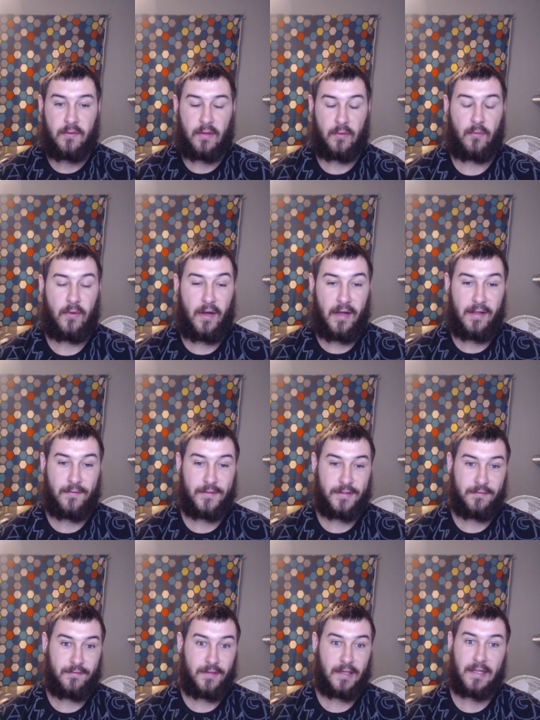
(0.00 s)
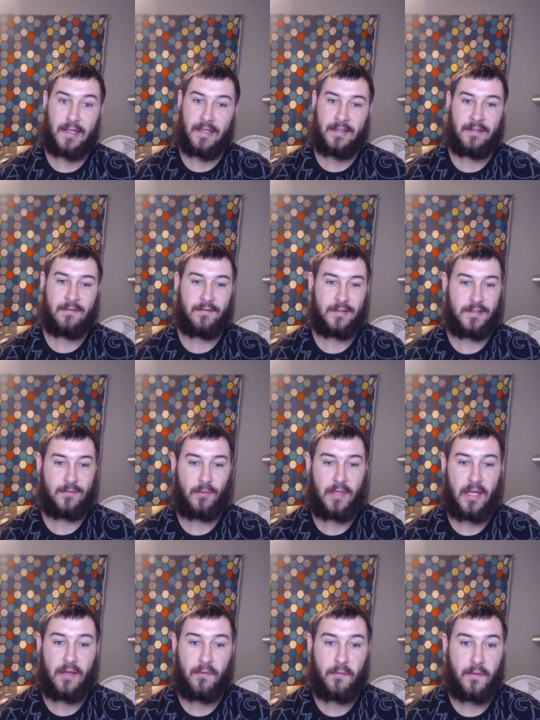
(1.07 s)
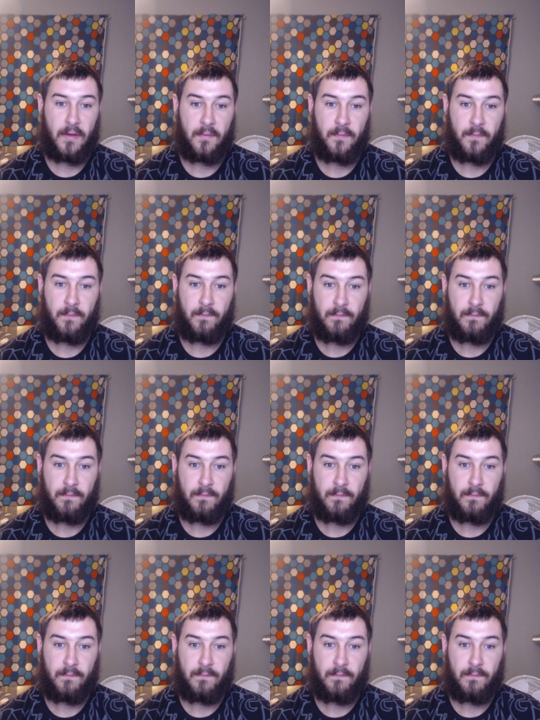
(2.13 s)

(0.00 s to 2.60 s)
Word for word: like where I live in Whangarei, which we have um,